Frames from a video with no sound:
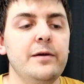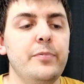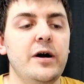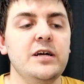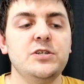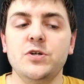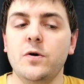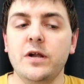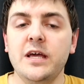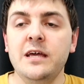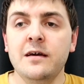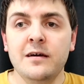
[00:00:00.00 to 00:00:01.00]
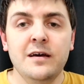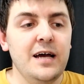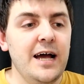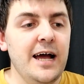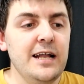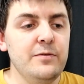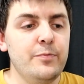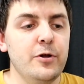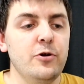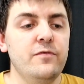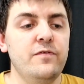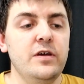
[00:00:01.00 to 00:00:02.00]
Bye Johnny and
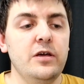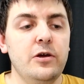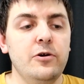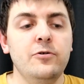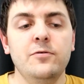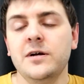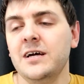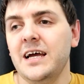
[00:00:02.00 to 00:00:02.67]
Blue For You.